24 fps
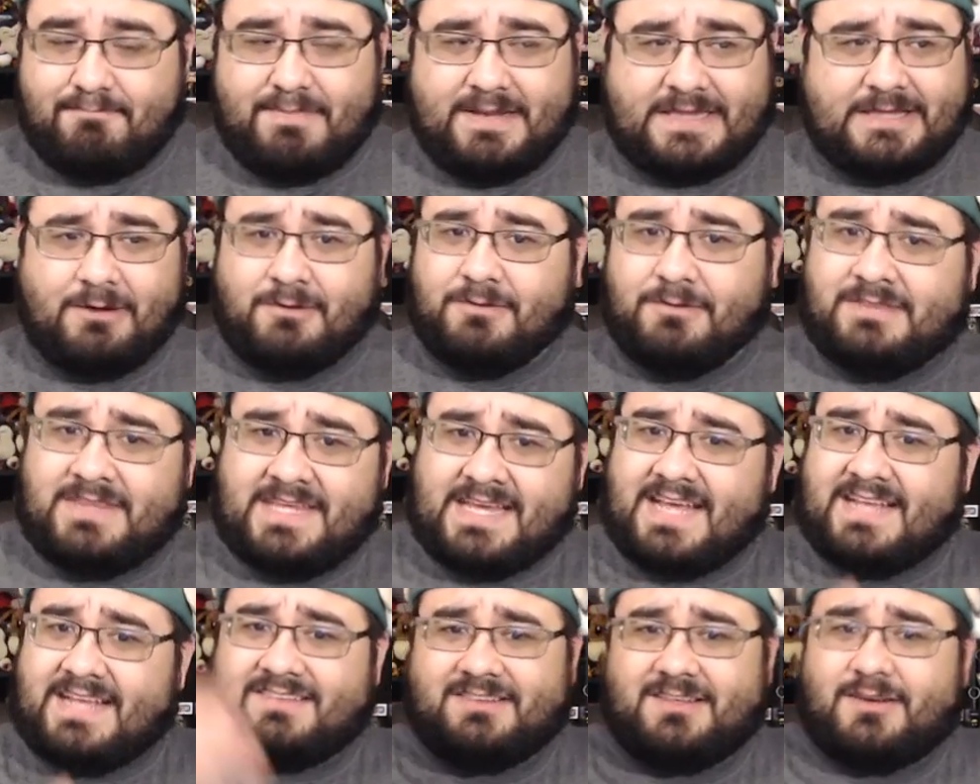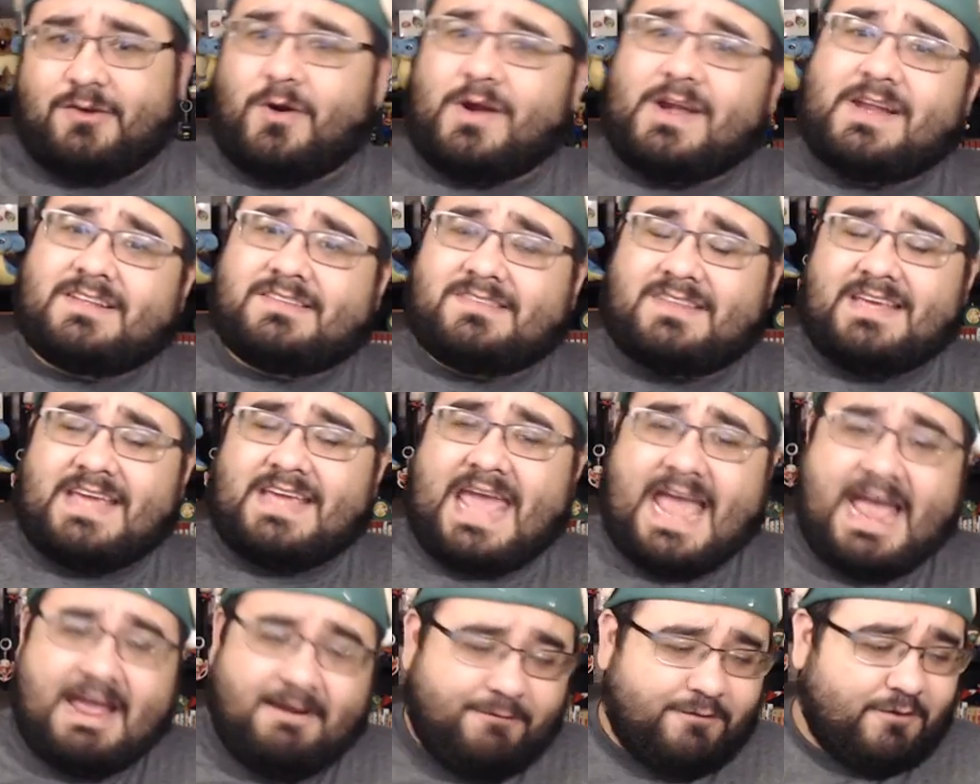but don't think it's the greatest thing
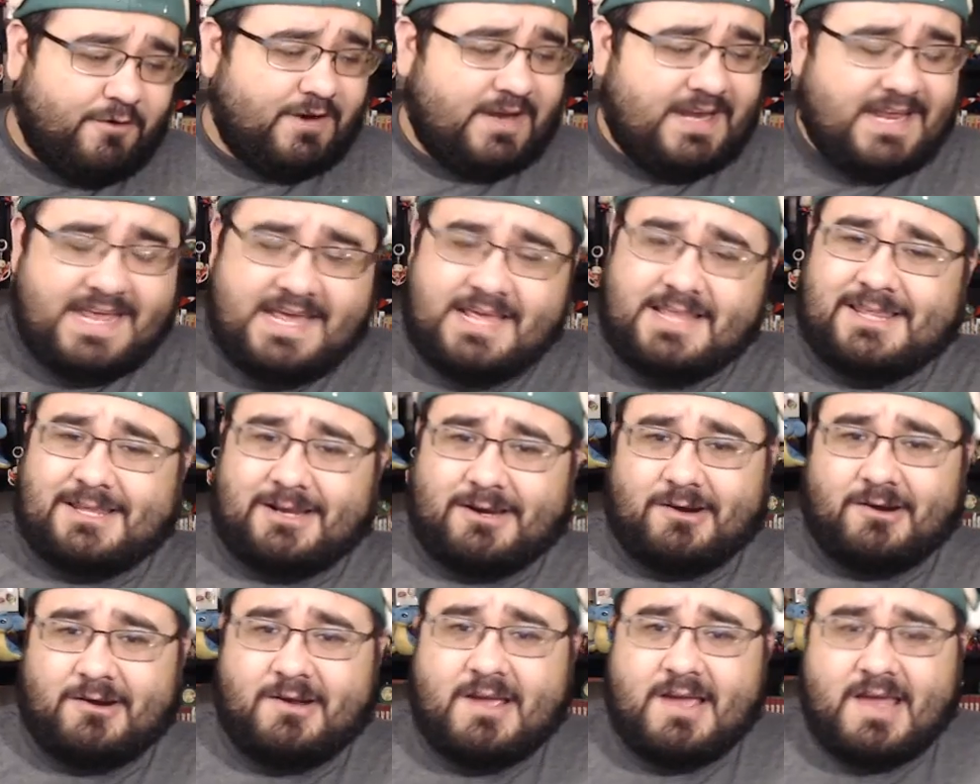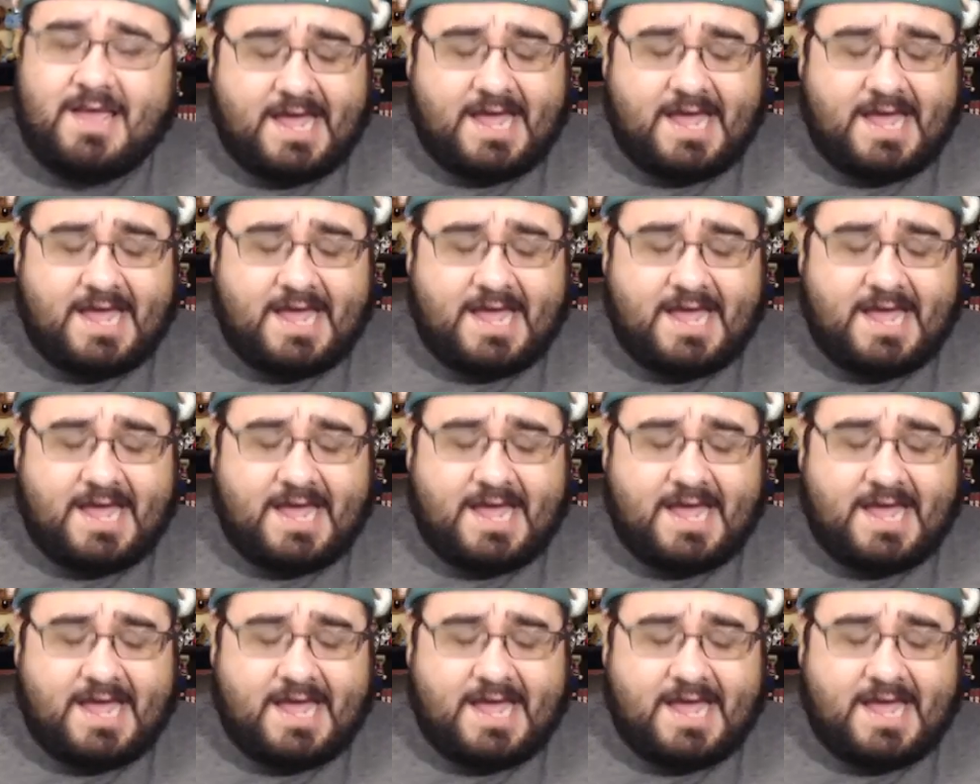ever either.